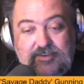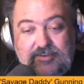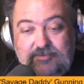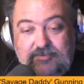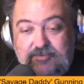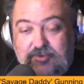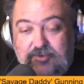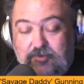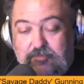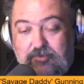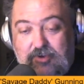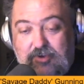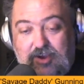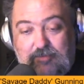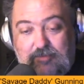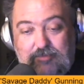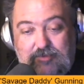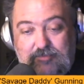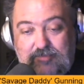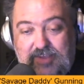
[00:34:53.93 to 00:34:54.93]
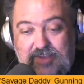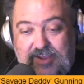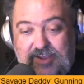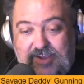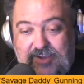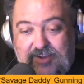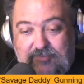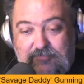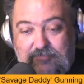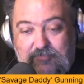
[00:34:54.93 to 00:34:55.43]
no problem,
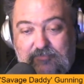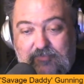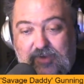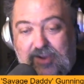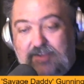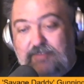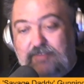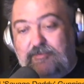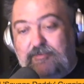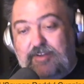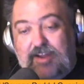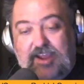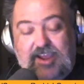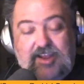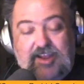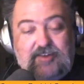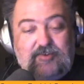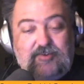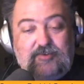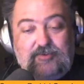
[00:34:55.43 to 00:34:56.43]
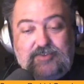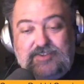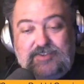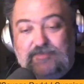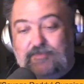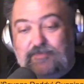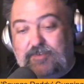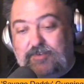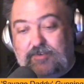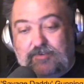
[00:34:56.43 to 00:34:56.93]
and find handholds
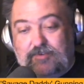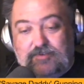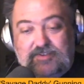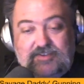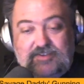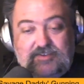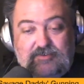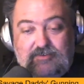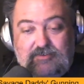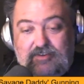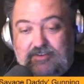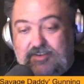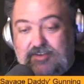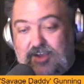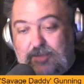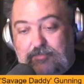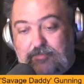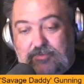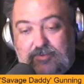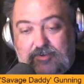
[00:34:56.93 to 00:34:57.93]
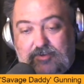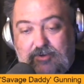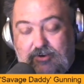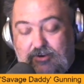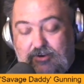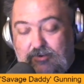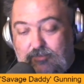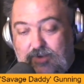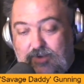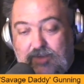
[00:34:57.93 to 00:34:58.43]
and footholds, and they're on top of the
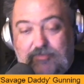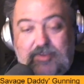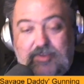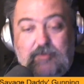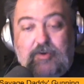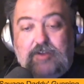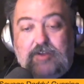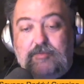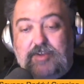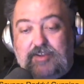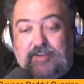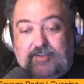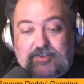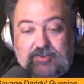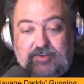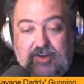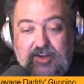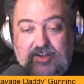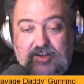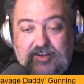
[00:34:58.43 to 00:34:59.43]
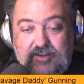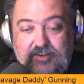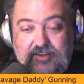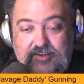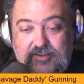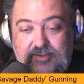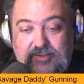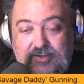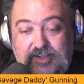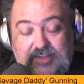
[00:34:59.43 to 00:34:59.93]
car, wherever they want to be on the train.
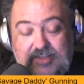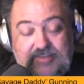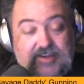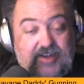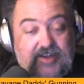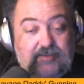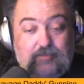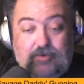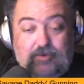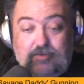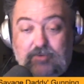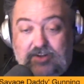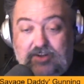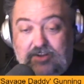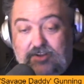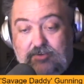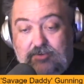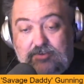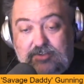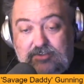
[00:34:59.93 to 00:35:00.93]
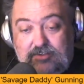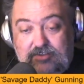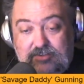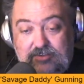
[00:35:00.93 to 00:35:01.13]
That's kind of one way to do it.